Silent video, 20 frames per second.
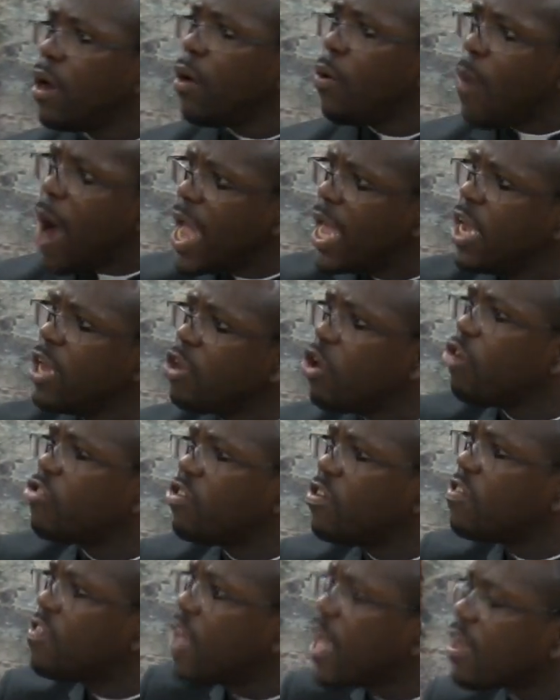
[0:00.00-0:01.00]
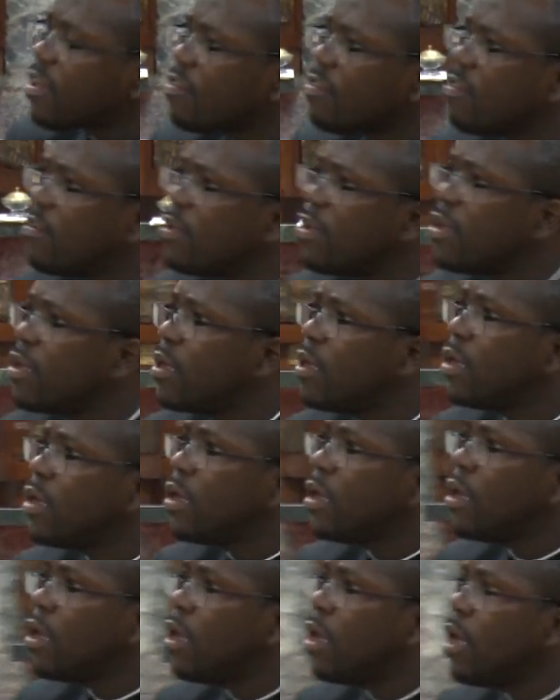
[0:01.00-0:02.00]
why indulge in sex?
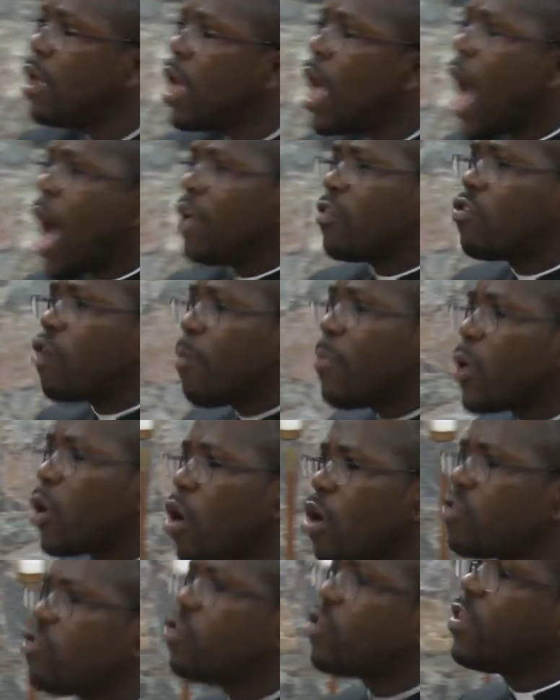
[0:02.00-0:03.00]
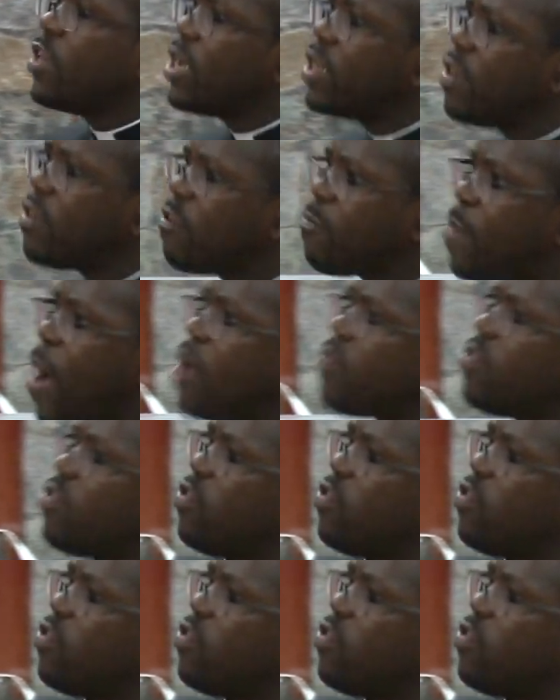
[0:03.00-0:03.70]
And so because you think this spouse